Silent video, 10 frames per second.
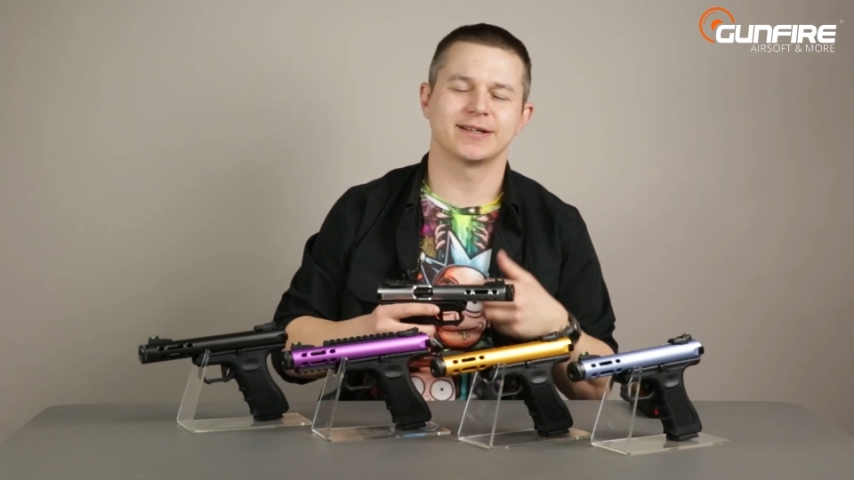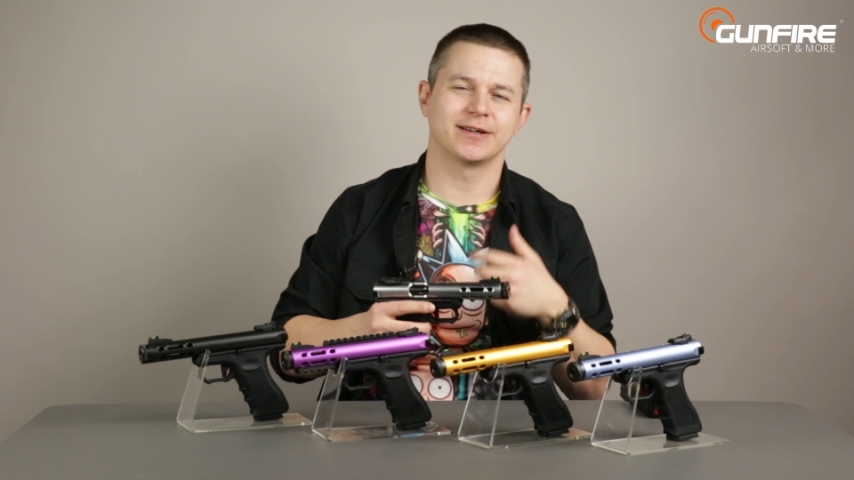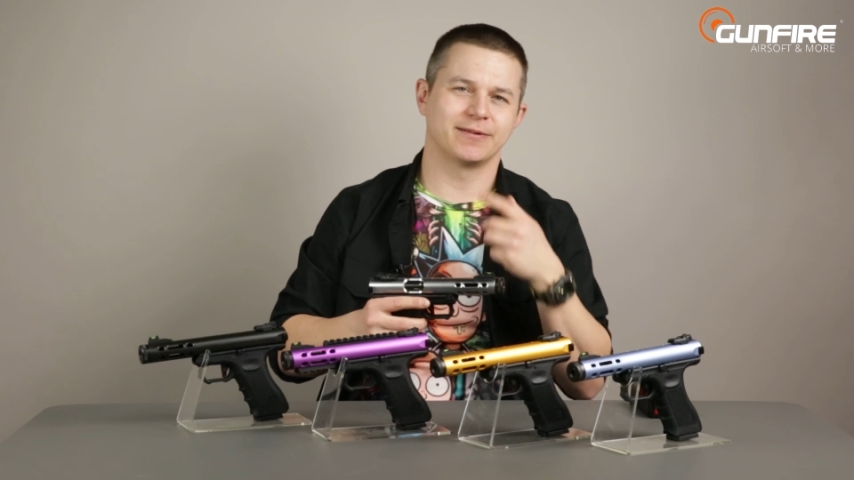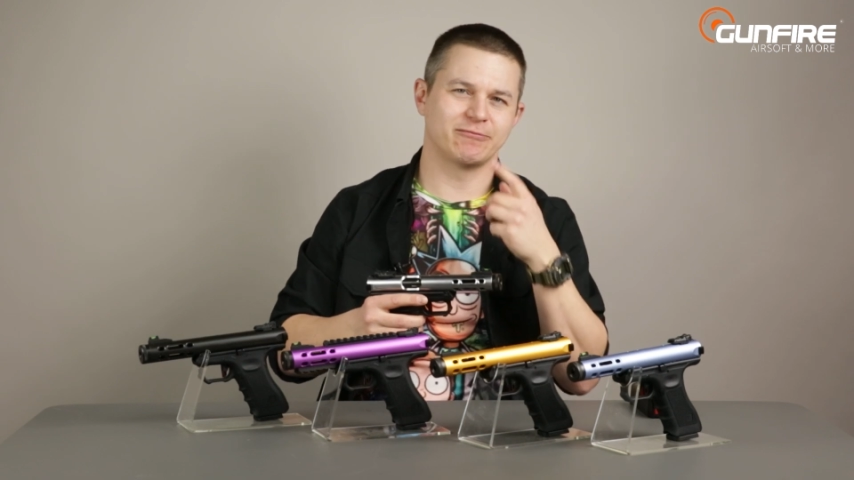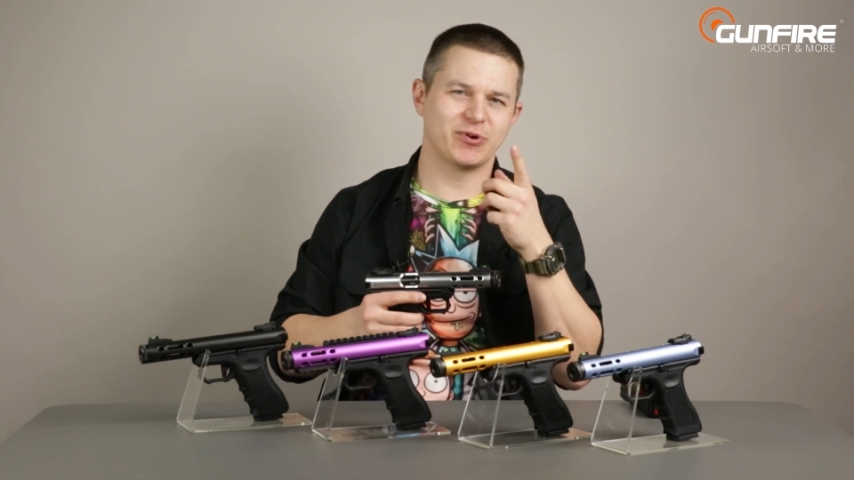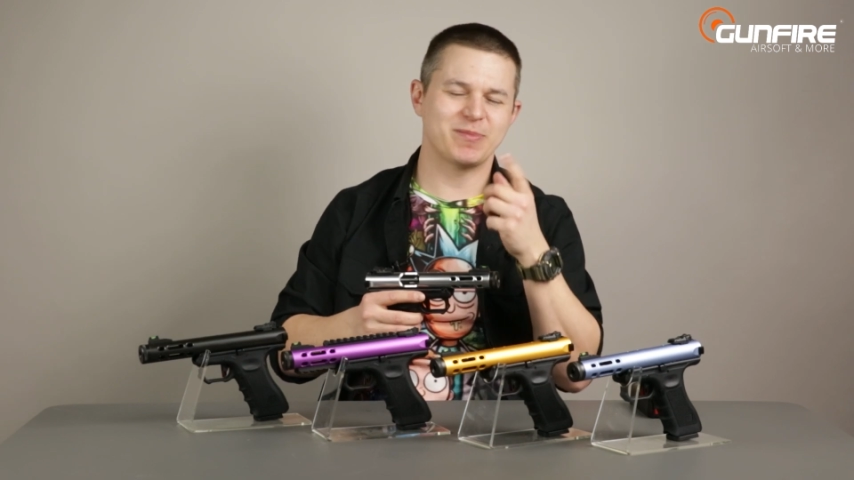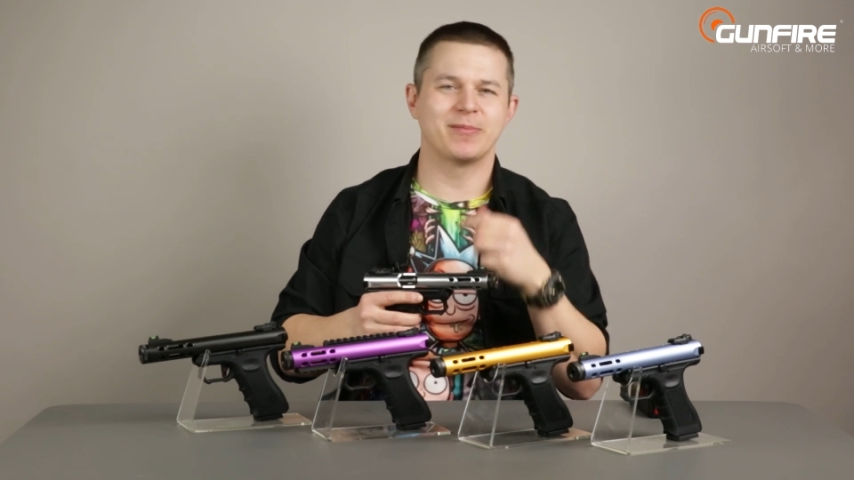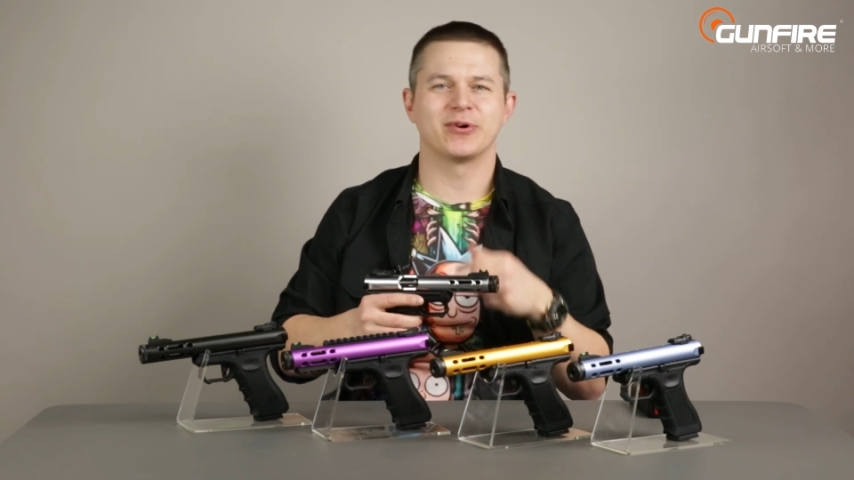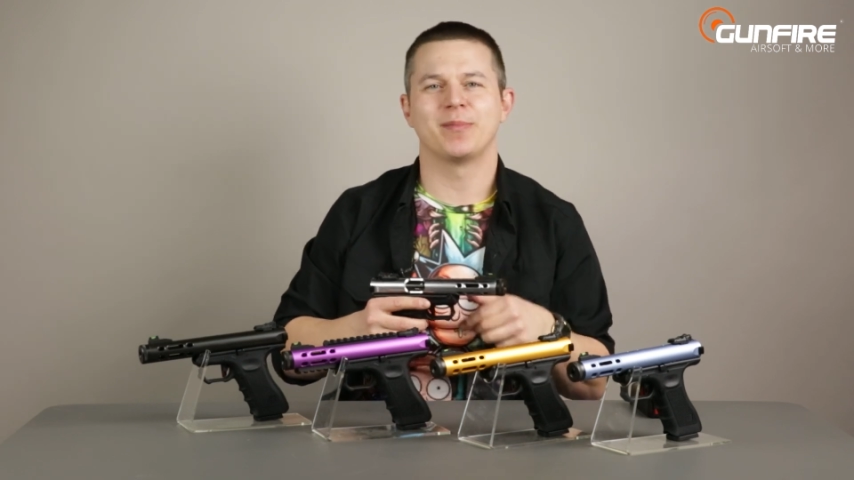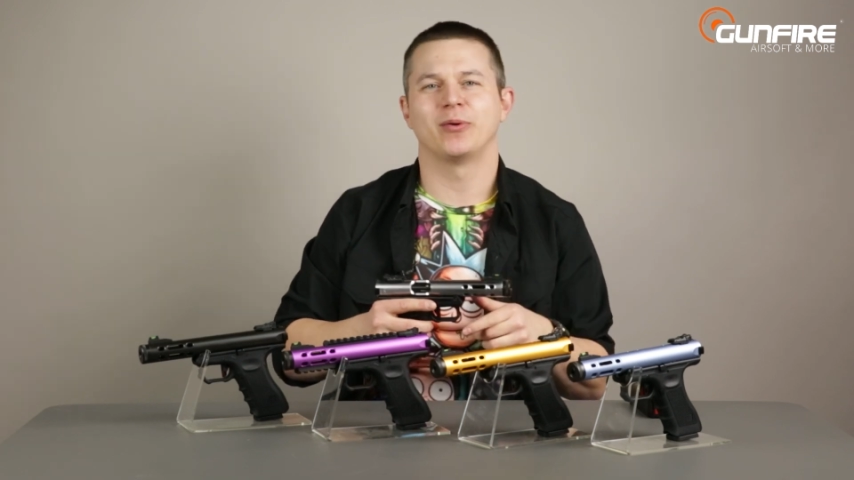Uh,
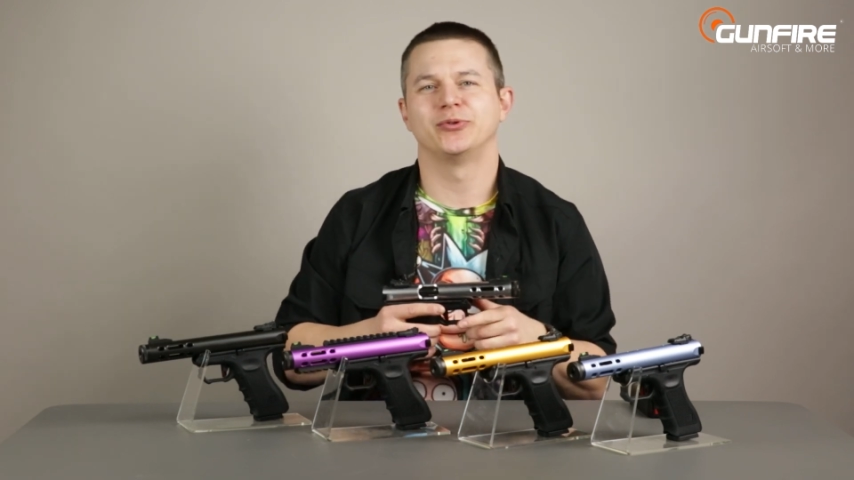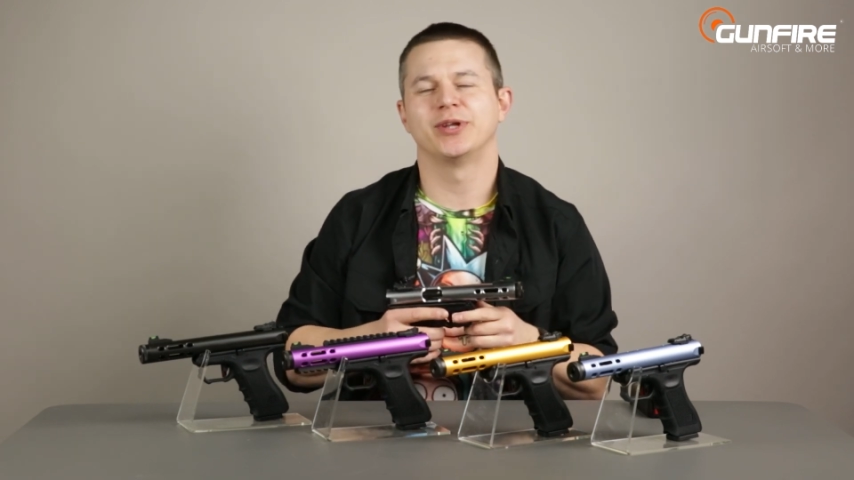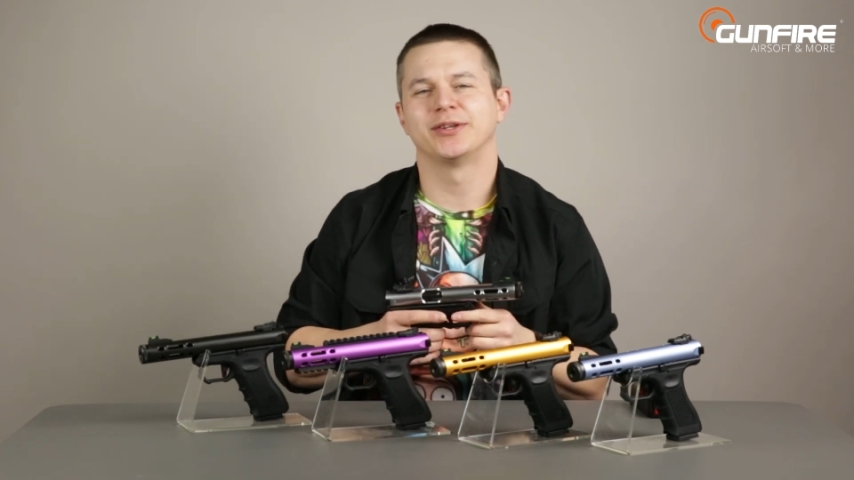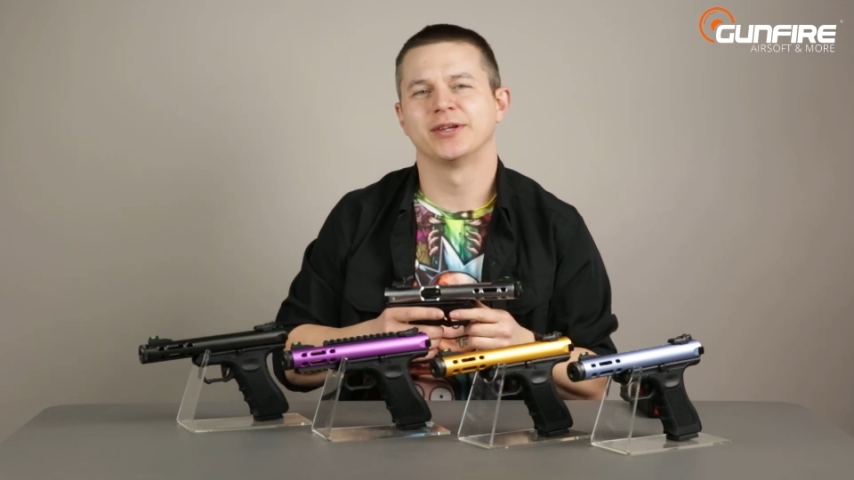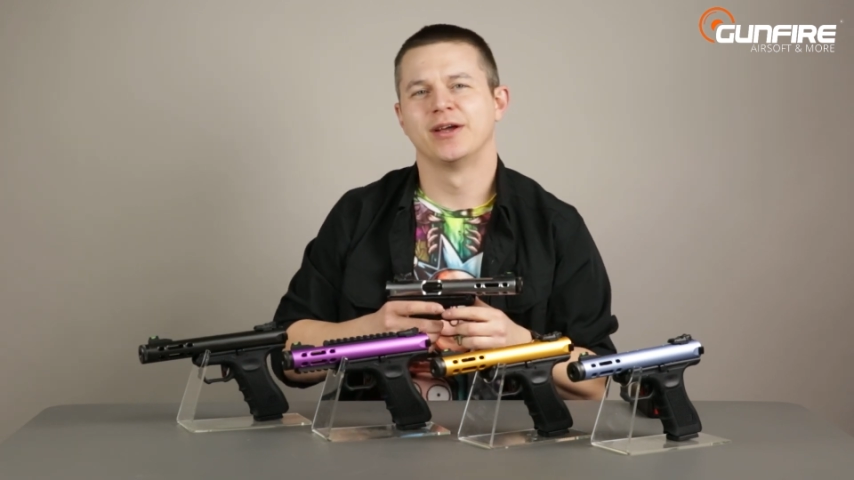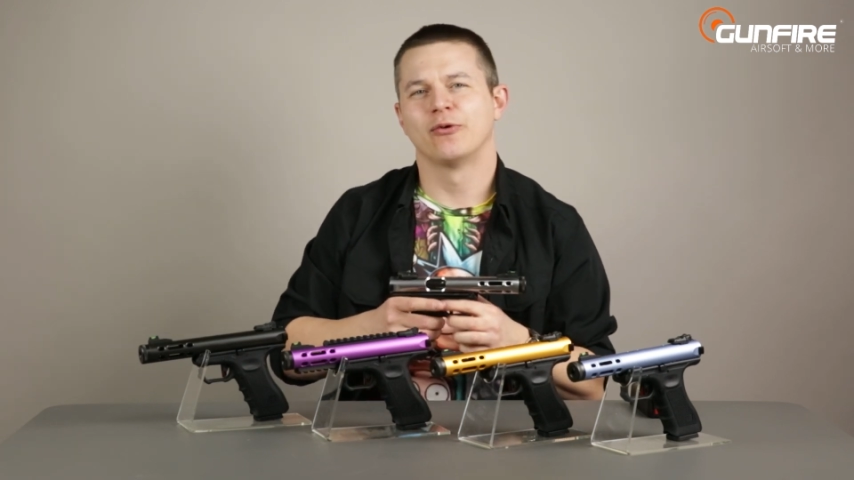remember about that